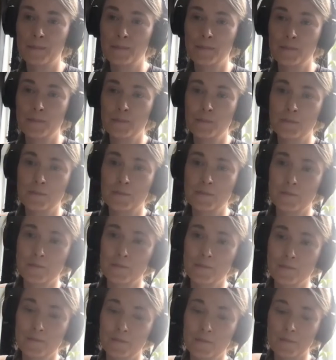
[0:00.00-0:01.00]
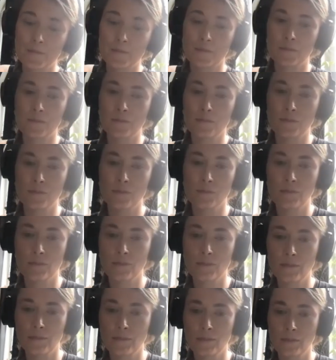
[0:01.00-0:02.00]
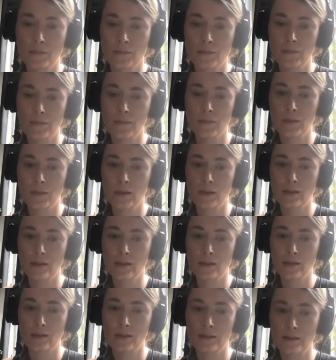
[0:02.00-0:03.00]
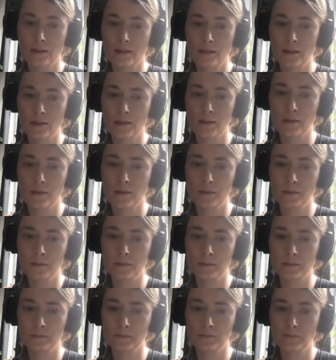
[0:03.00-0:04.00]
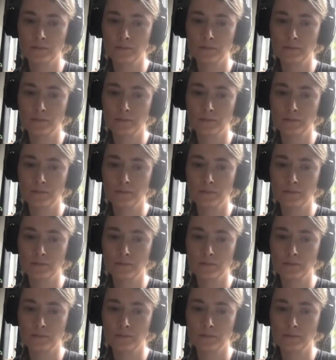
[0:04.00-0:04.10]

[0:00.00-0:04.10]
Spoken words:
[no speech]